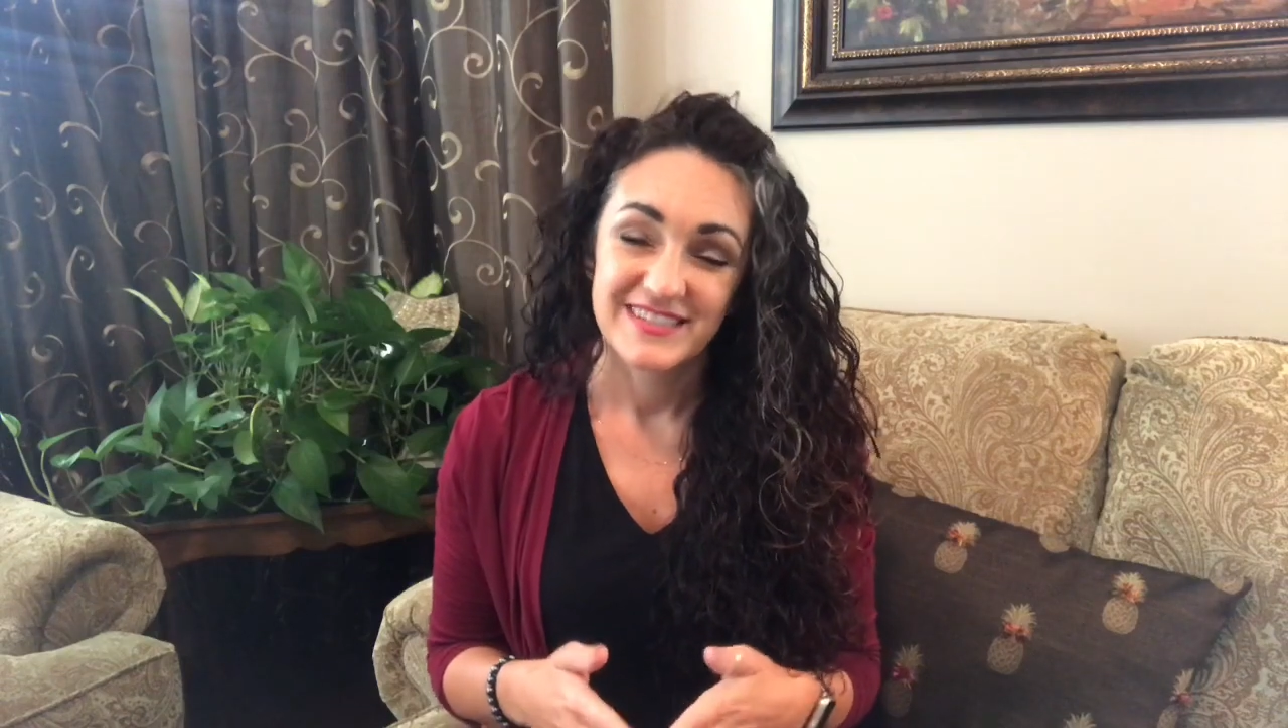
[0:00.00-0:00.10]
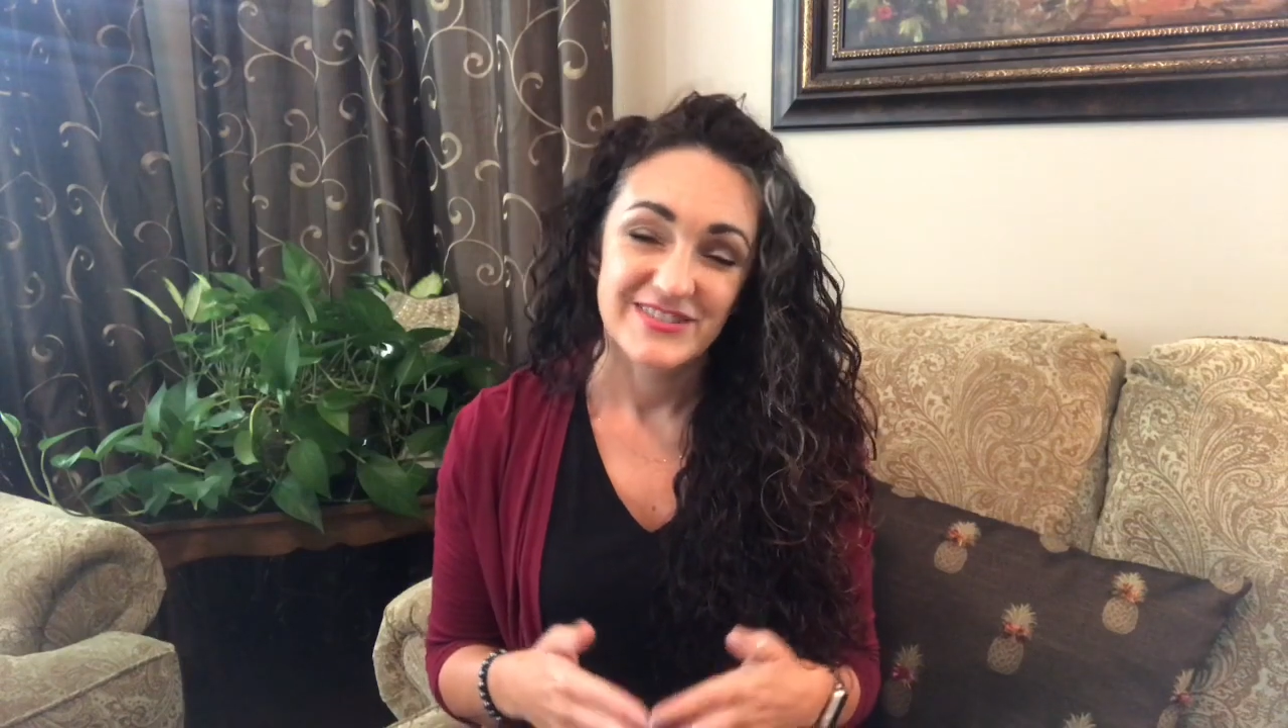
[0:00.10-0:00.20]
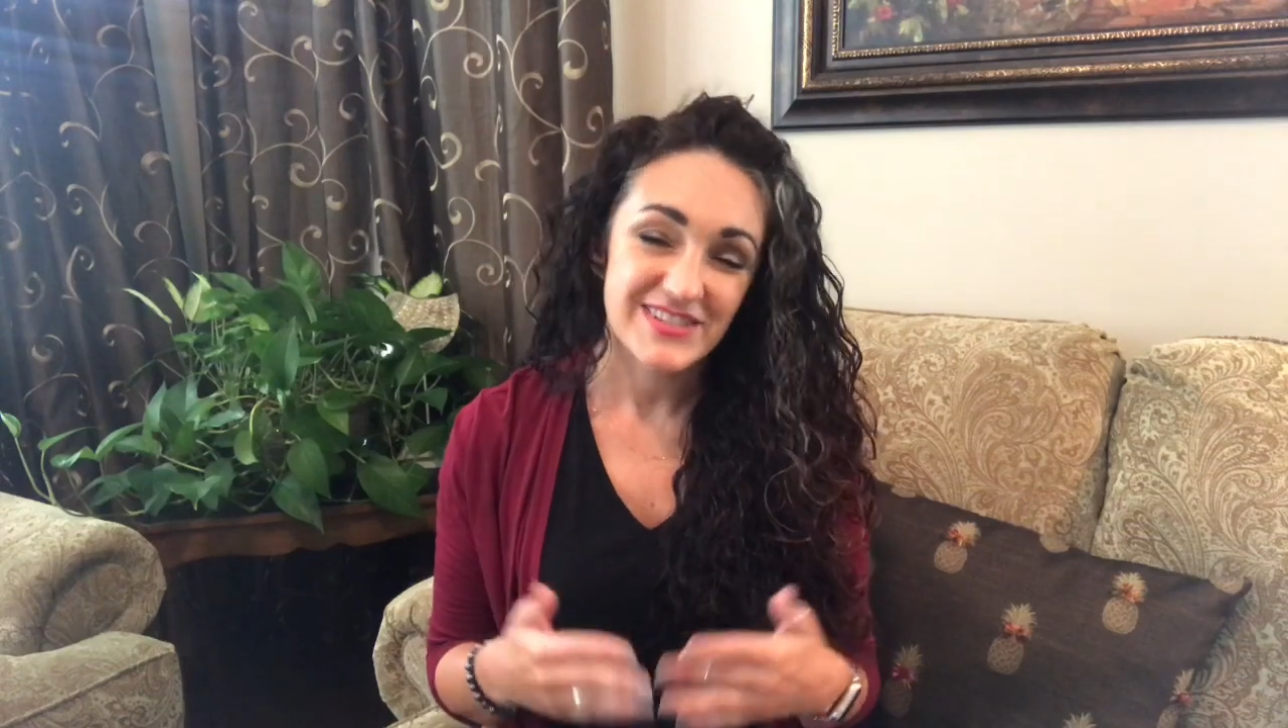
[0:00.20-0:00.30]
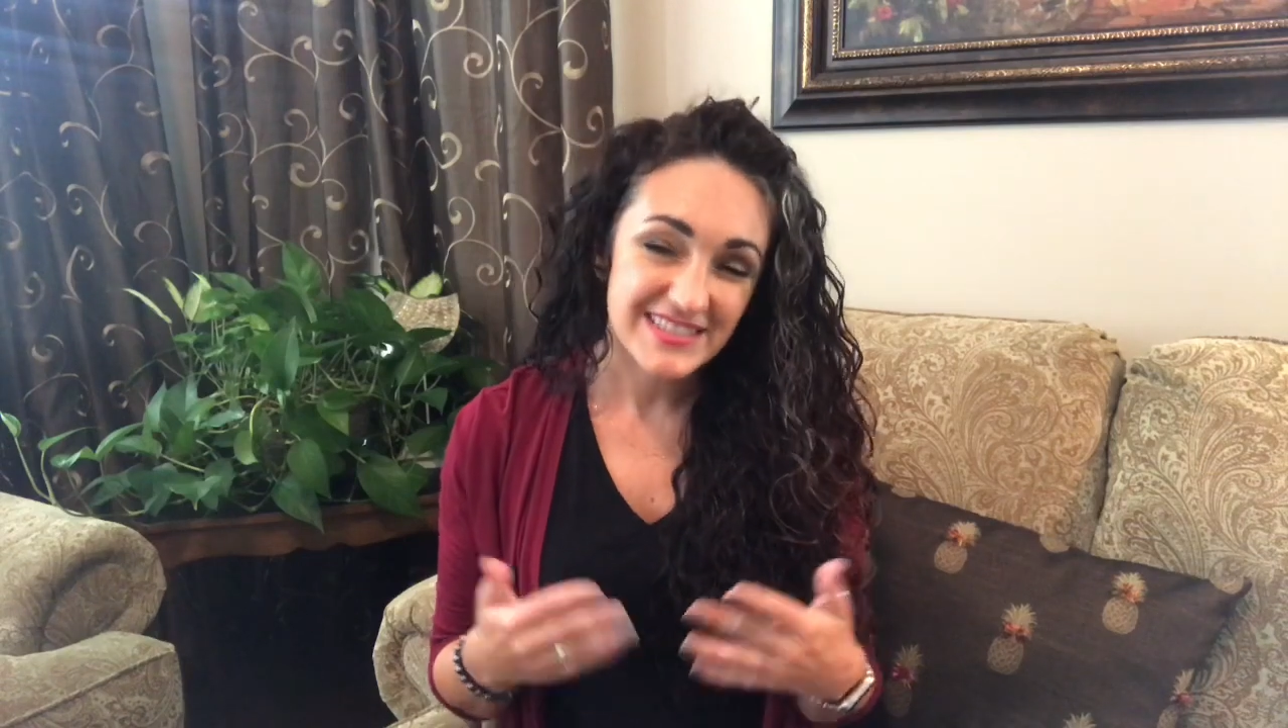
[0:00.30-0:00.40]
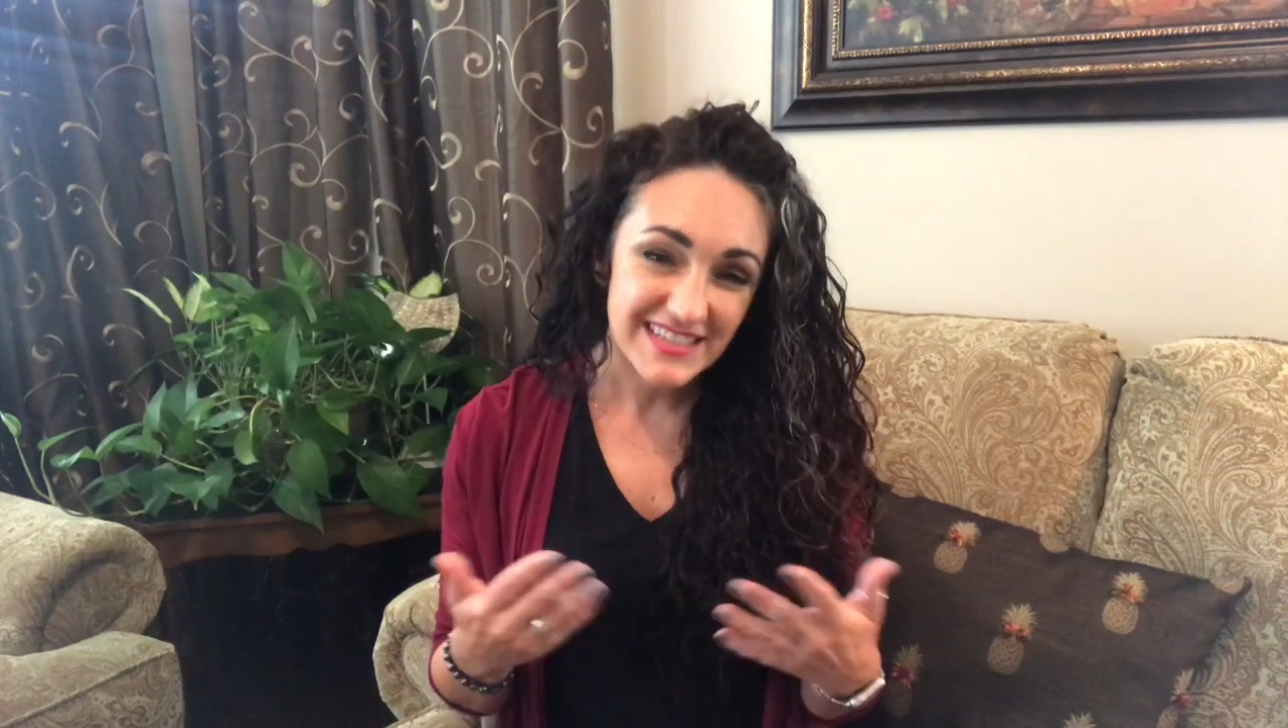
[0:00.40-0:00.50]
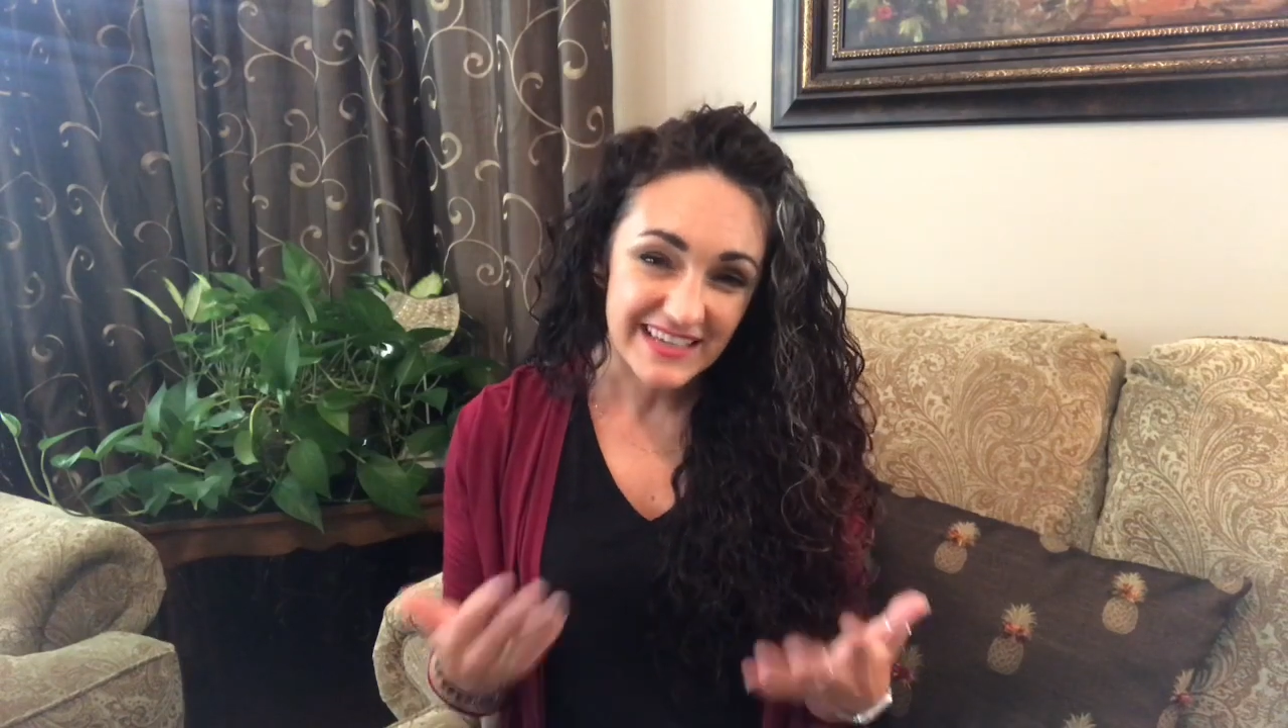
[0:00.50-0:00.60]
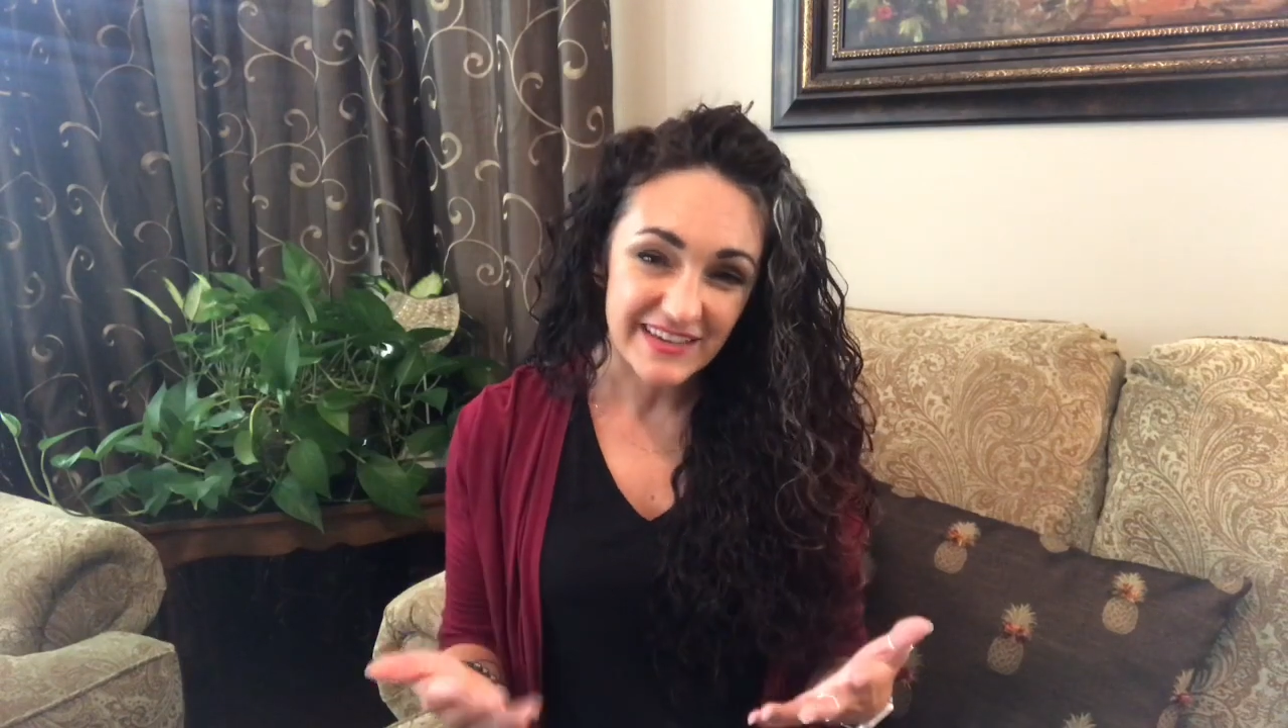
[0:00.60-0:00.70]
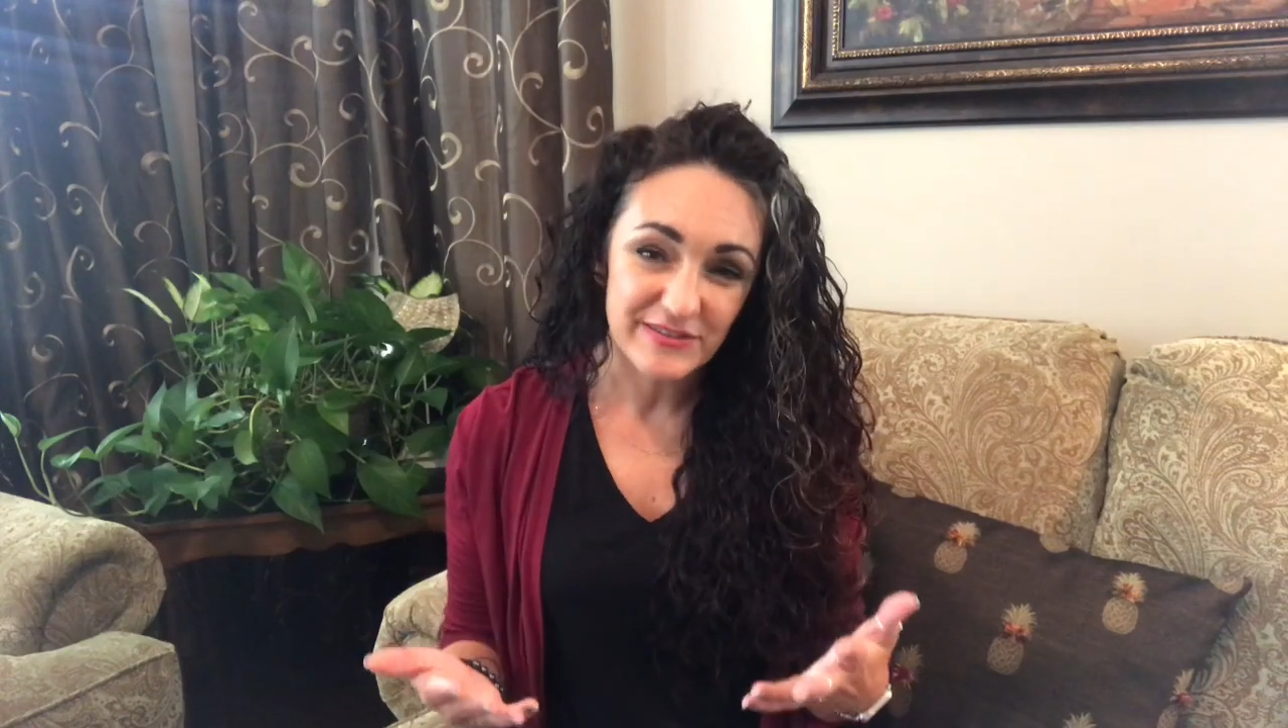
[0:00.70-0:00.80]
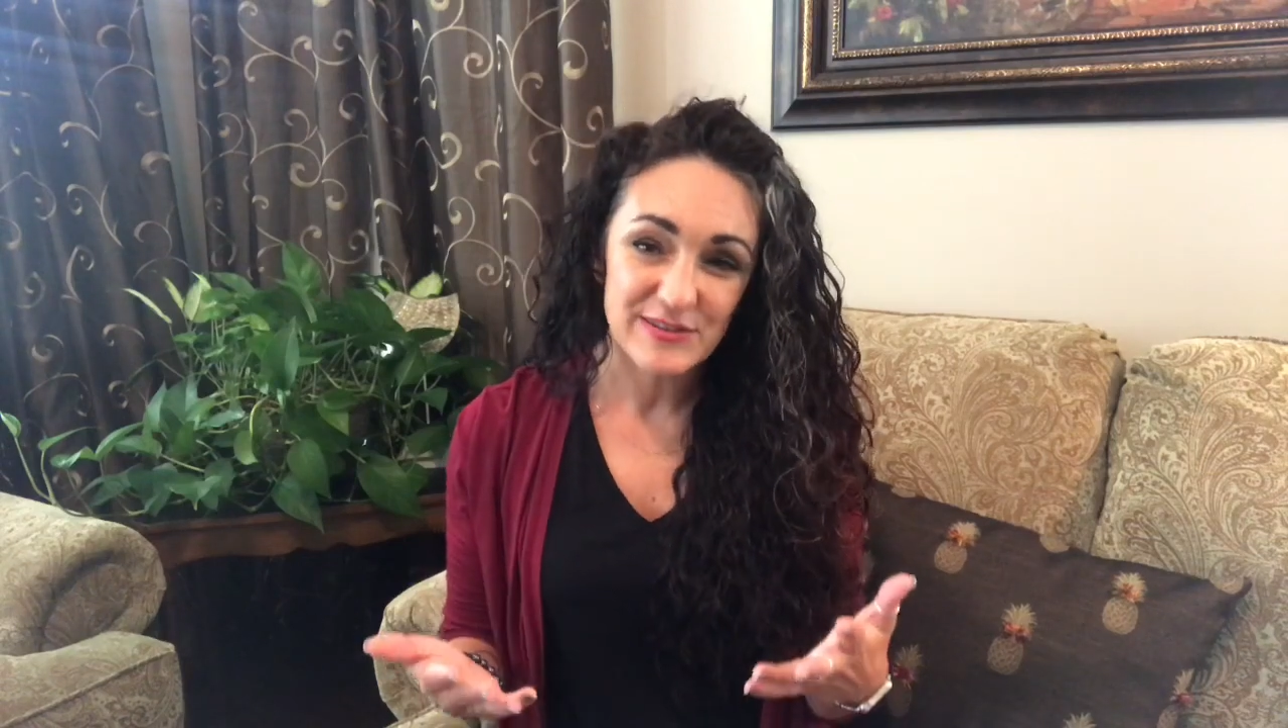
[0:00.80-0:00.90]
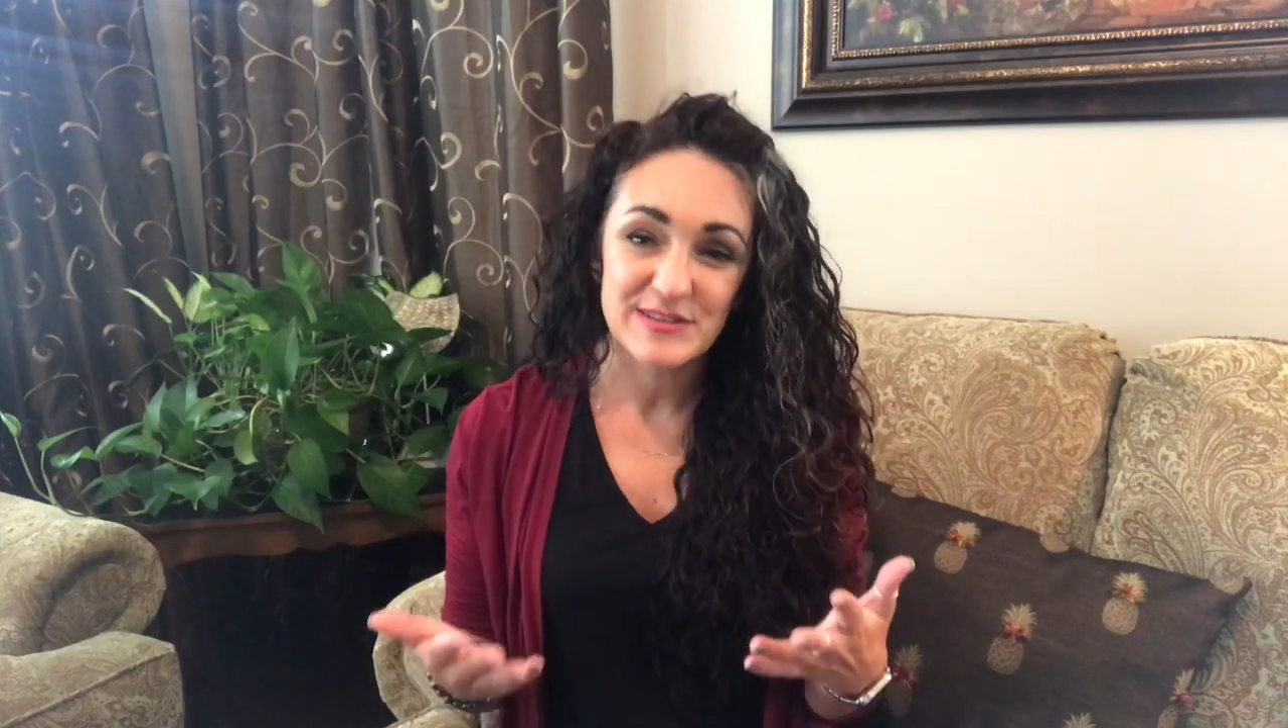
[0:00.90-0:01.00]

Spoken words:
Just to give you